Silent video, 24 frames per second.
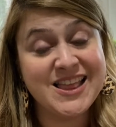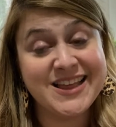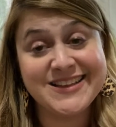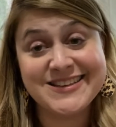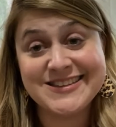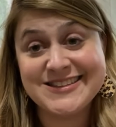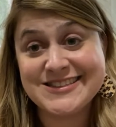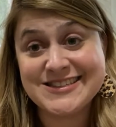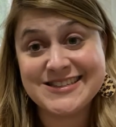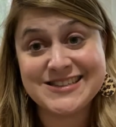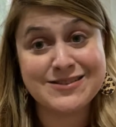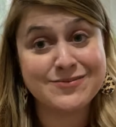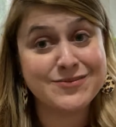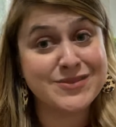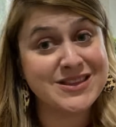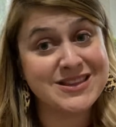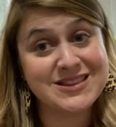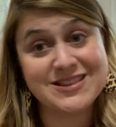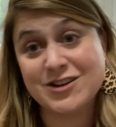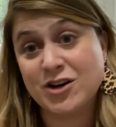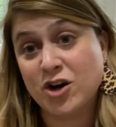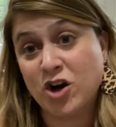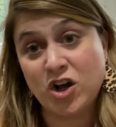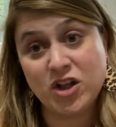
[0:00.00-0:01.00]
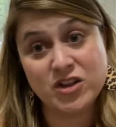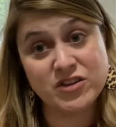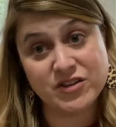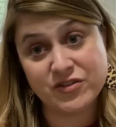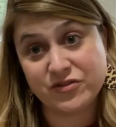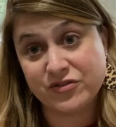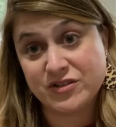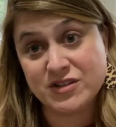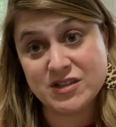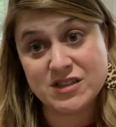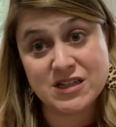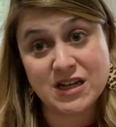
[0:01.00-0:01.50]
some of the, they're all
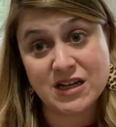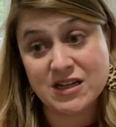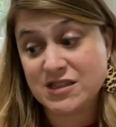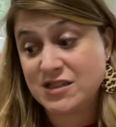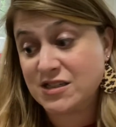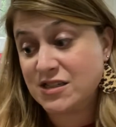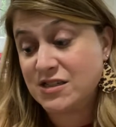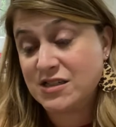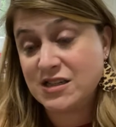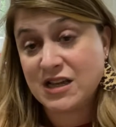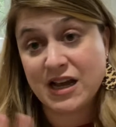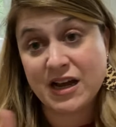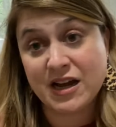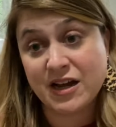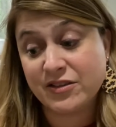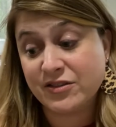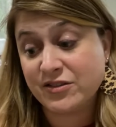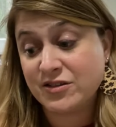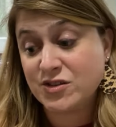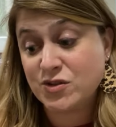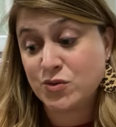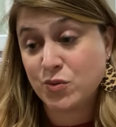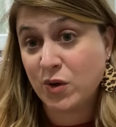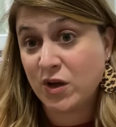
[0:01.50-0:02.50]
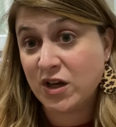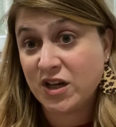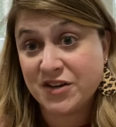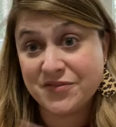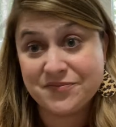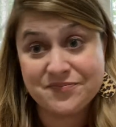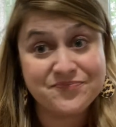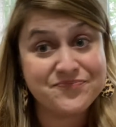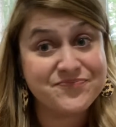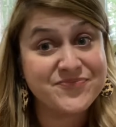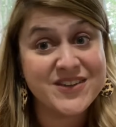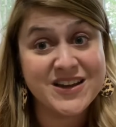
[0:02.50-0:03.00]
different sizes. I got this
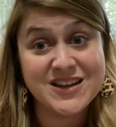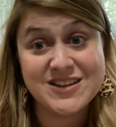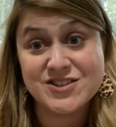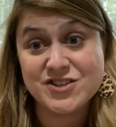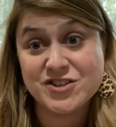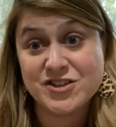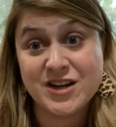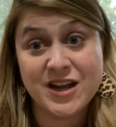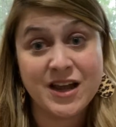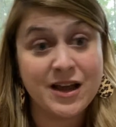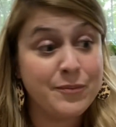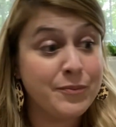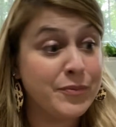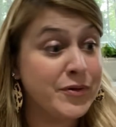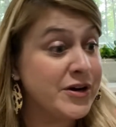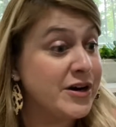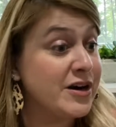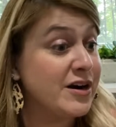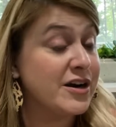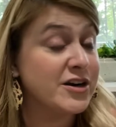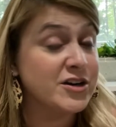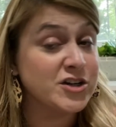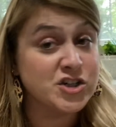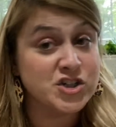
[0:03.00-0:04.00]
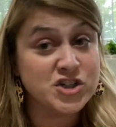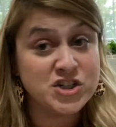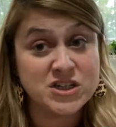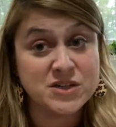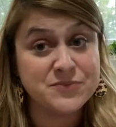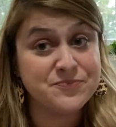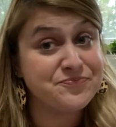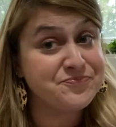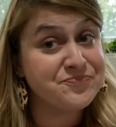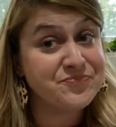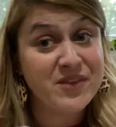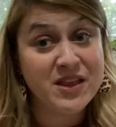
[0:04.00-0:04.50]
one yesterday. I put it on her and she,
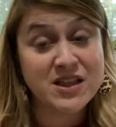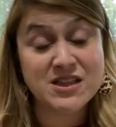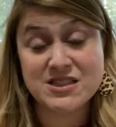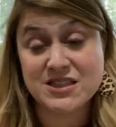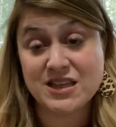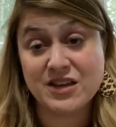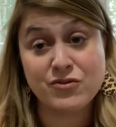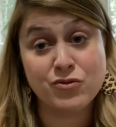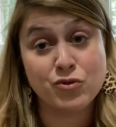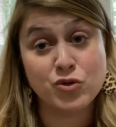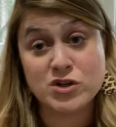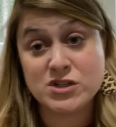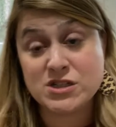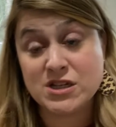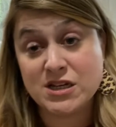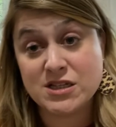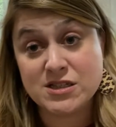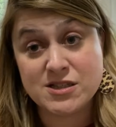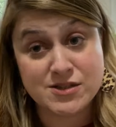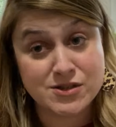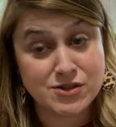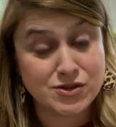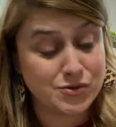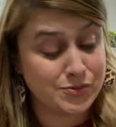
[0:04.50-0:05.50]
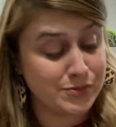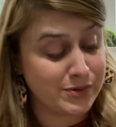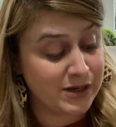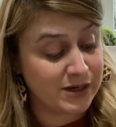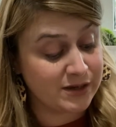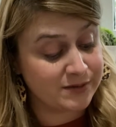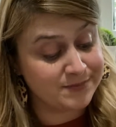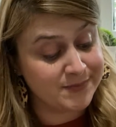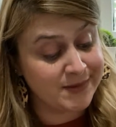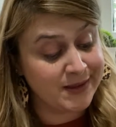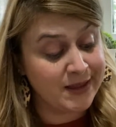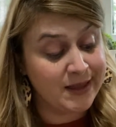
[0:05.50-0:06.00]
it's like four sizes too
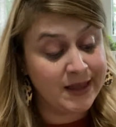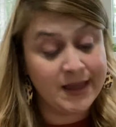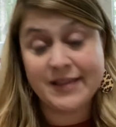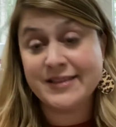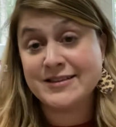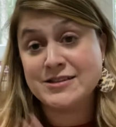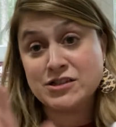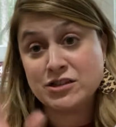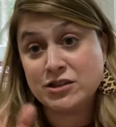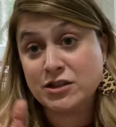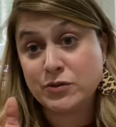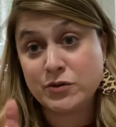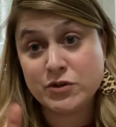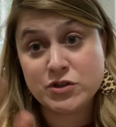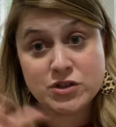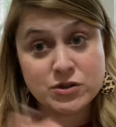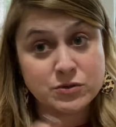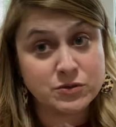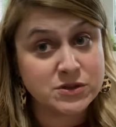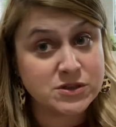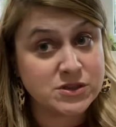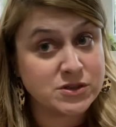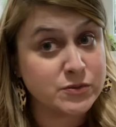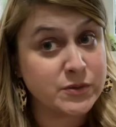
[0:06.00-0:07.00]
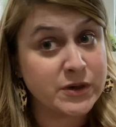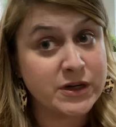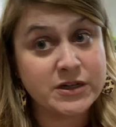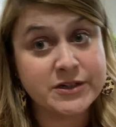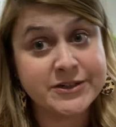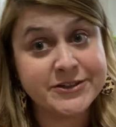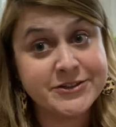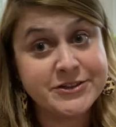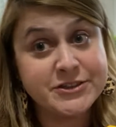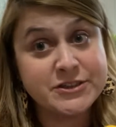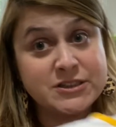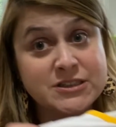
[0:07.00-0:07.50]
big. It's the only one she wants to wear.
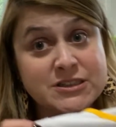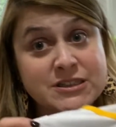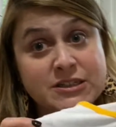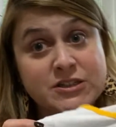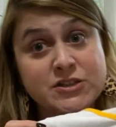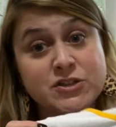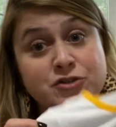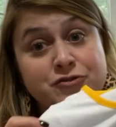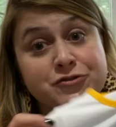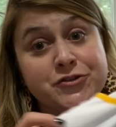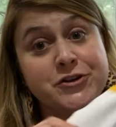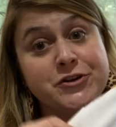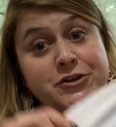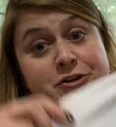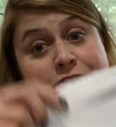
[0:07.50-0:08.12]
She looks like a street